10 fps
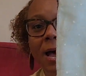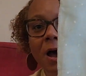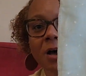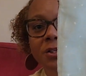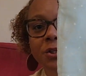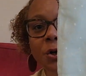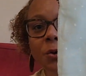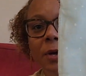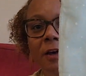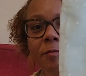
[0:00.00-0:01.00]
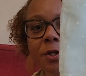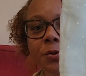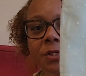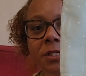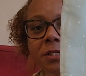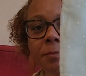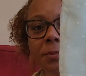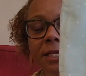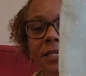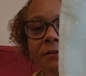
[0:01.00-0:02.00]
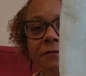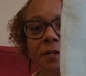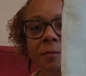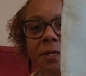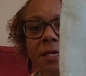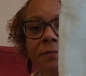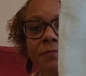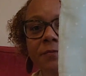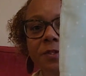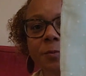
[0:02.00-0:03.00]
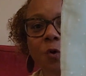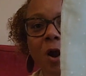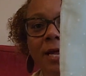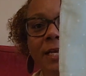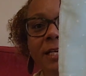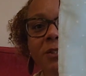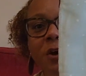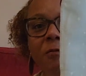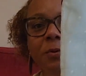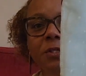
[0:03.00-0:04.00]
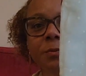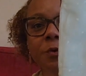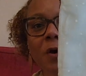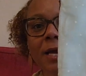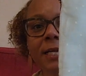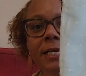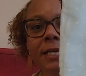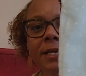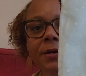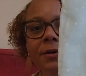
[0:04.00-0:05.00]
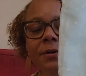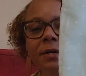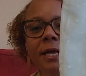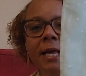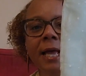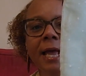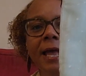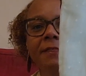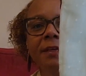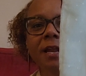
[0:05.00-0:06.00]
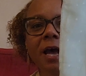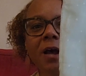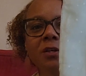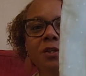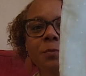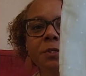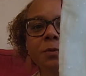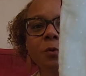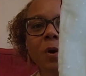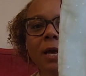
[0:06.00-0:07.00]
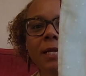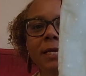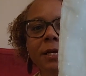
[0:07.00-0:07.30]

also have been using some blending filament, some Krynic. So I put some Krynic here, and then I also put some Krynic in